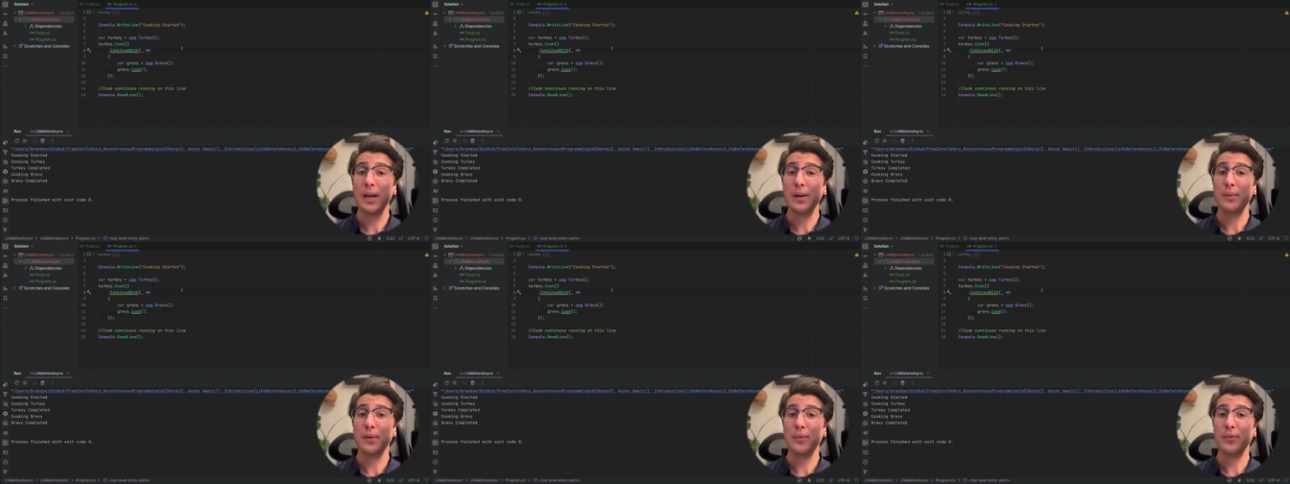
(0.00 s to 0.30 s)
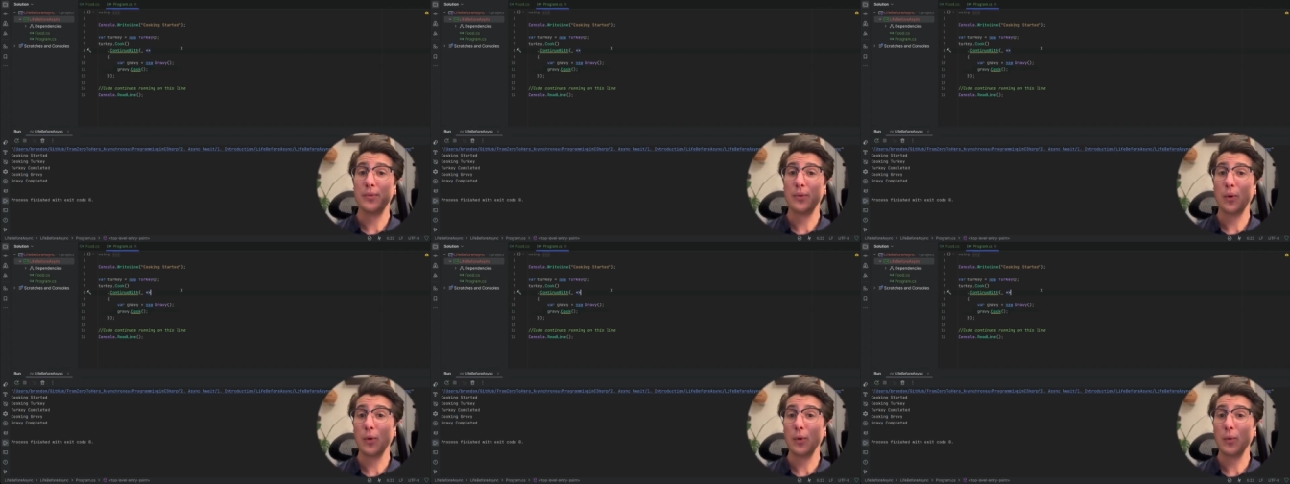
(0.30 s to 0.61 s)

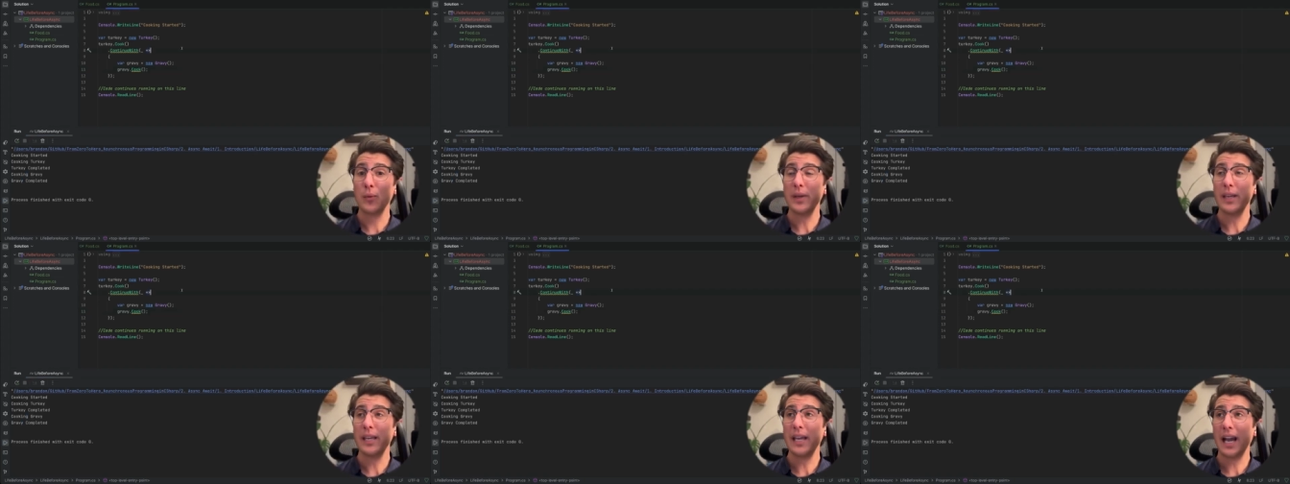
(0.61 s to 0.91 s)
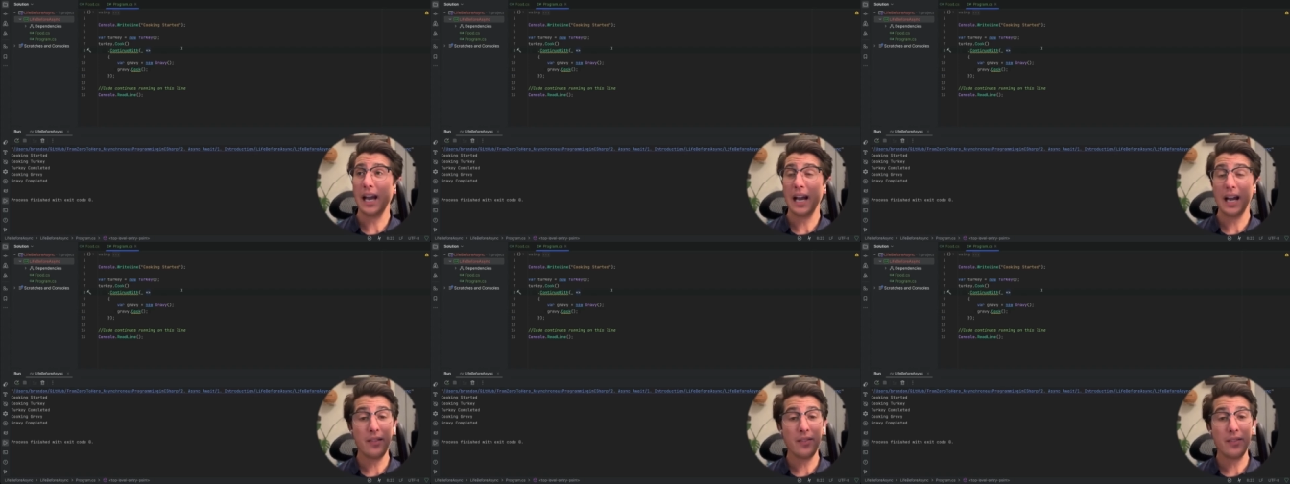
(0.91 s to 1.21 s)
Before we
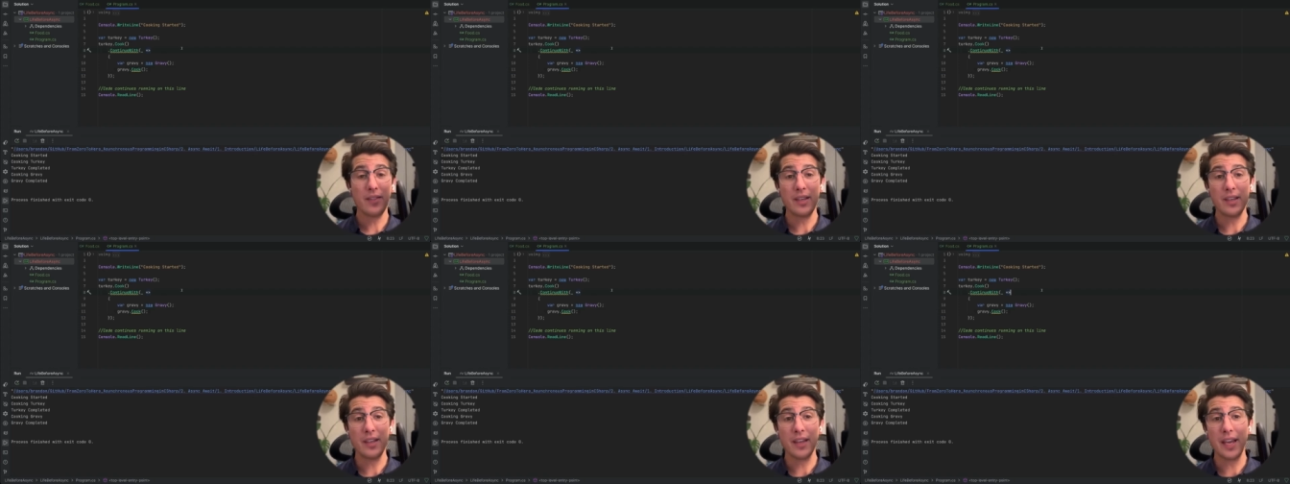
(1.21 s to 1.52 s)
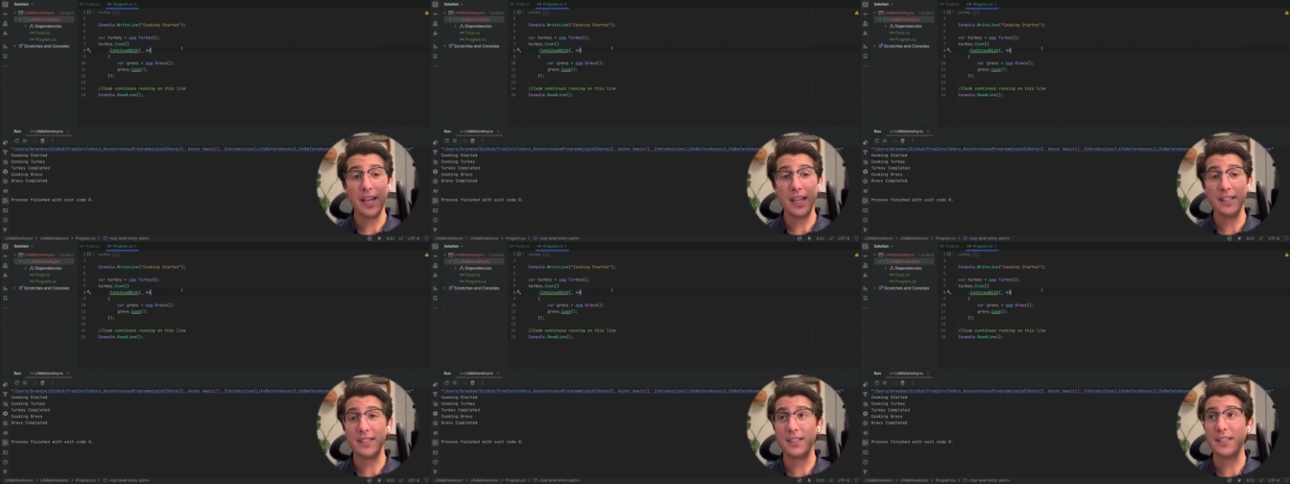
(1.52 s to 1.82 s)
had the
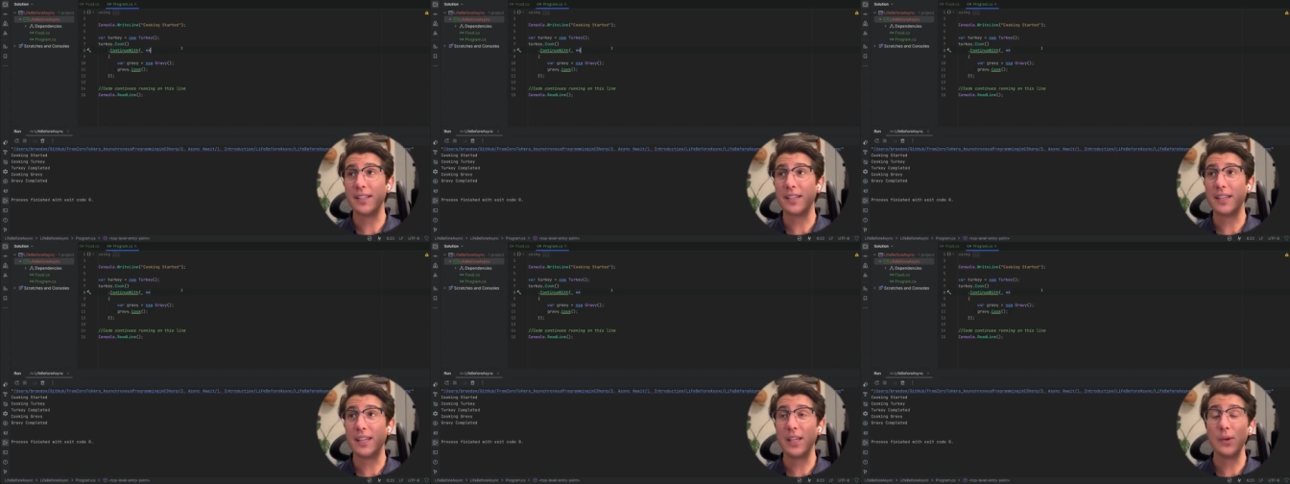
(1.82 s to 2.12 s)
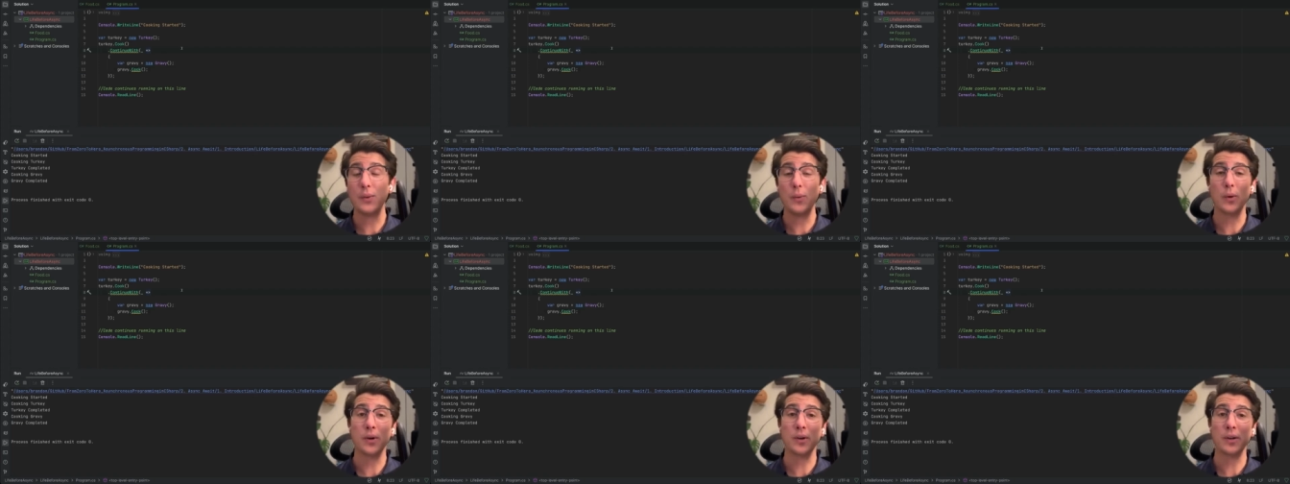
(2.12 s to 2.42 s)
async
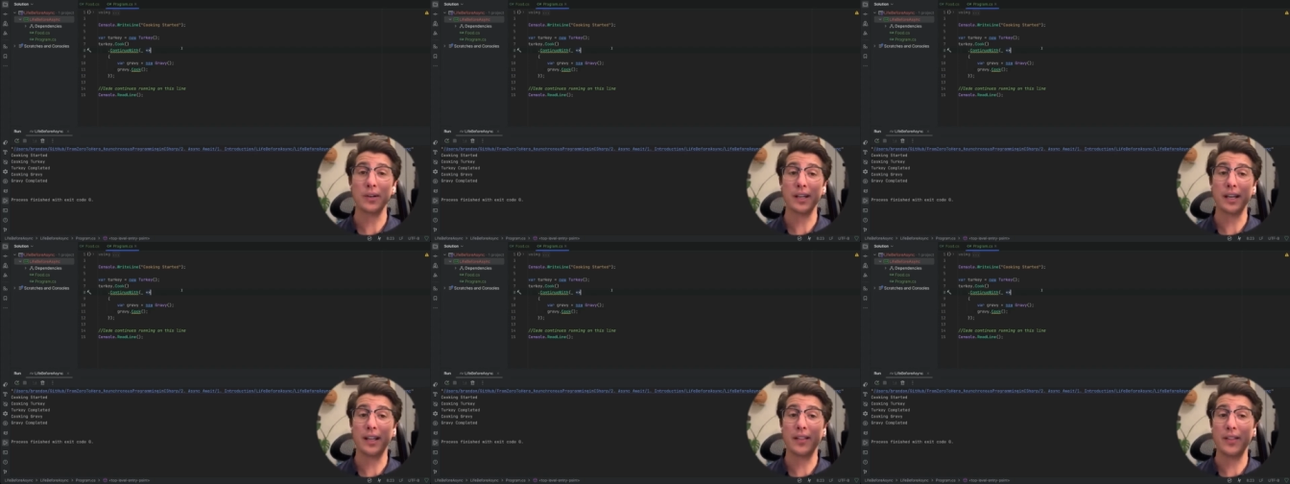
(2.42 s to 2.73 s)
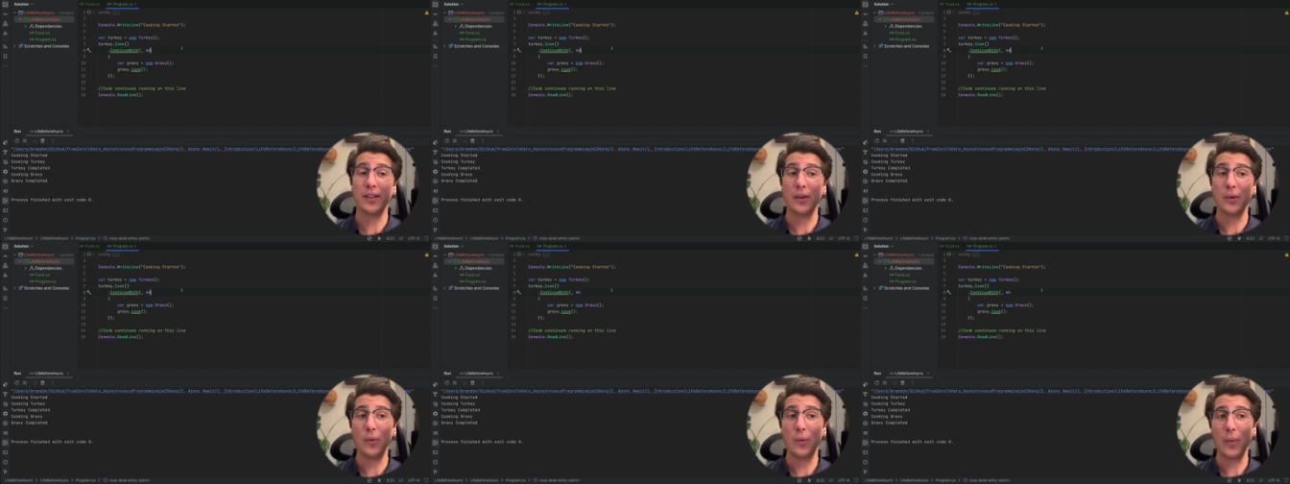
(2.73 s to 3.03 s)
keyword and
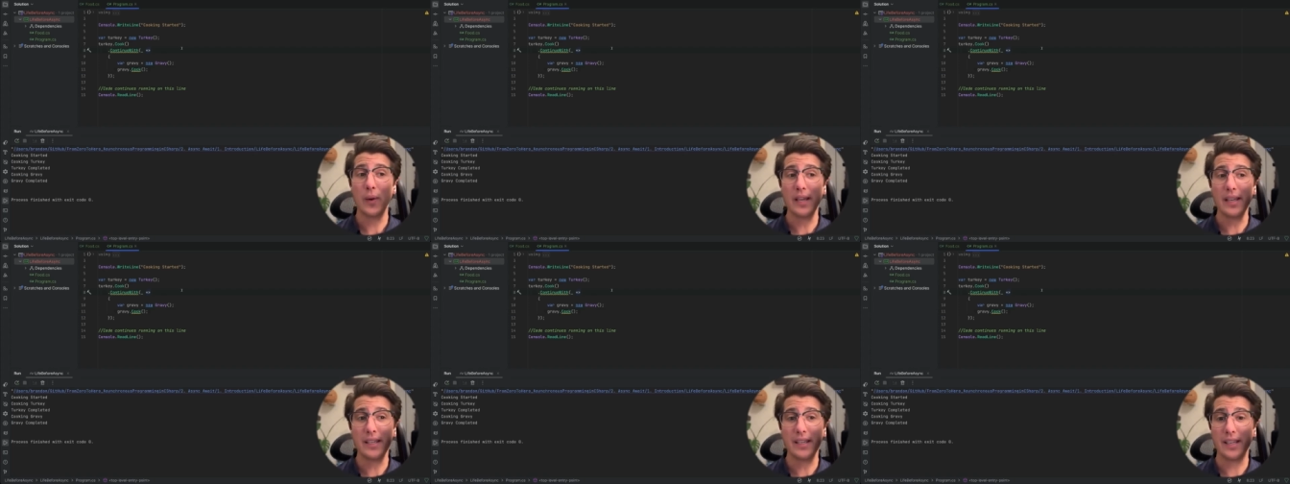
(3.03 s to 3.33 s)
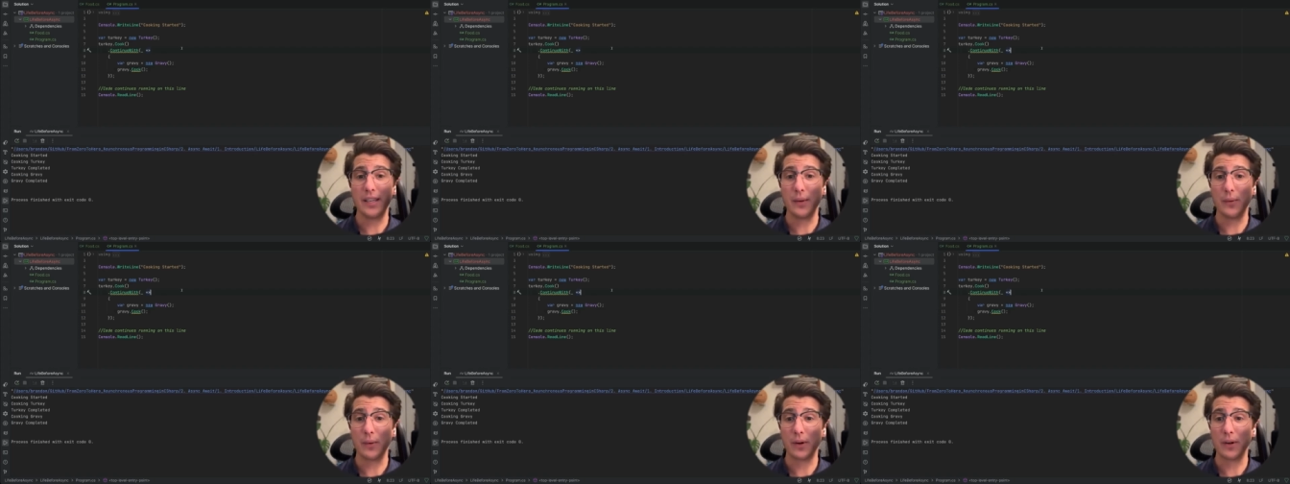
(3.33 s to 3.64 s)
the await
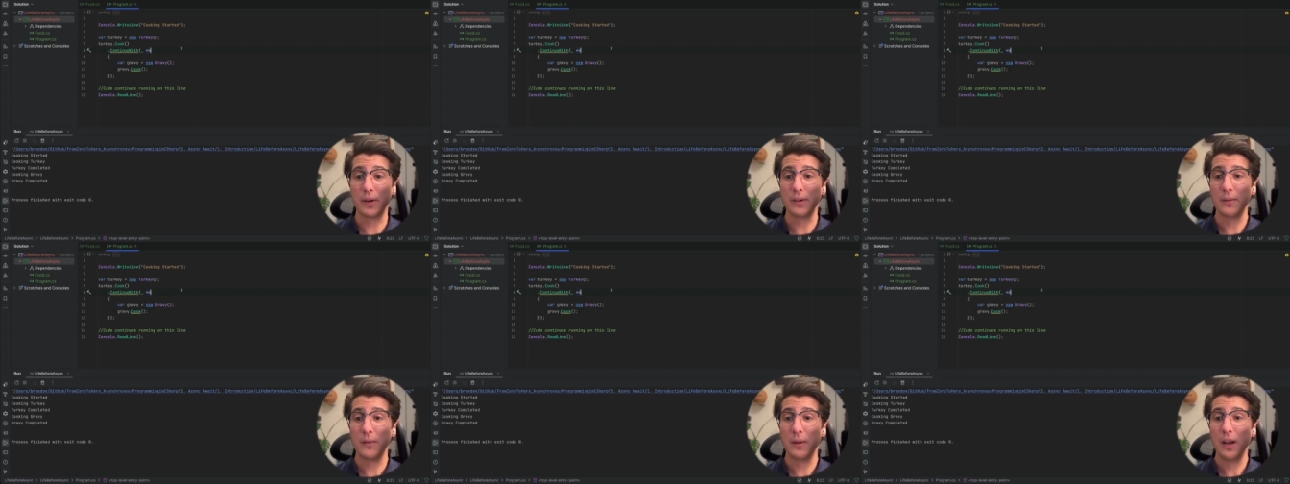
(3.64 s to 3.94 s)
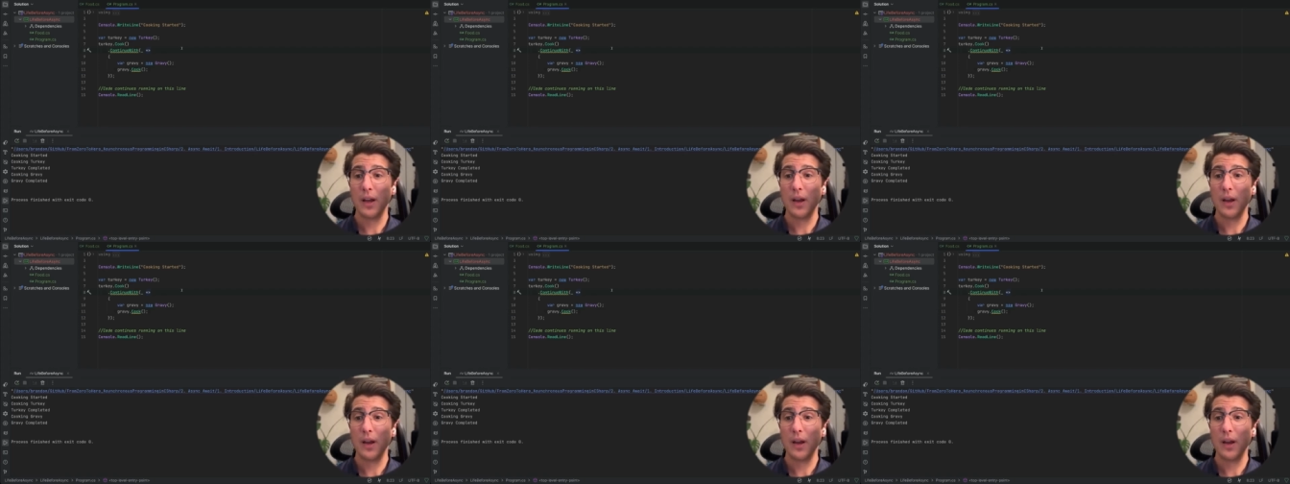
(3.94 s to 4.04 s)
keyword,